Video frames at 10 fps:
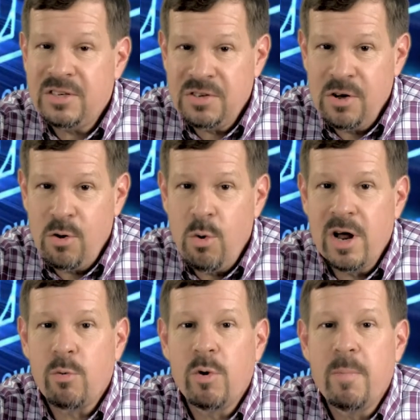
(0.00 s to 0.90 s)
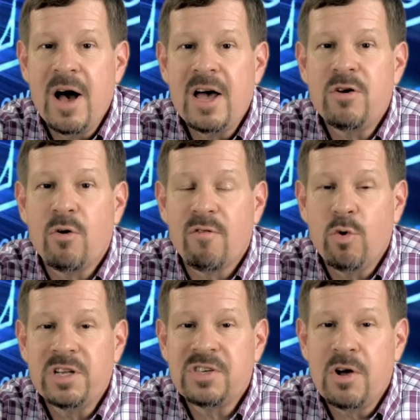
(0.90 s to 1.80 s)
still want a reminder of
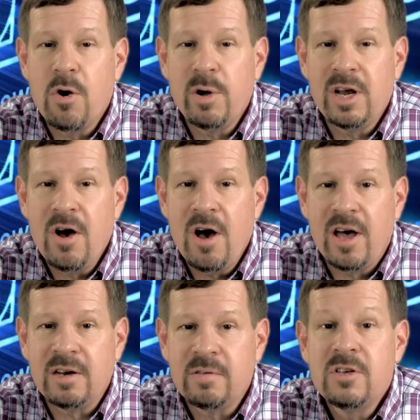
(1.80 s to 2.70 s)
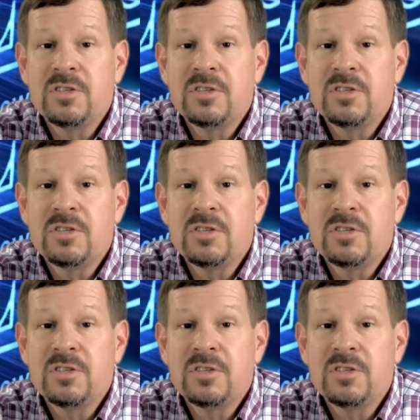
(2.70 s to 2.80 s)
what's going on.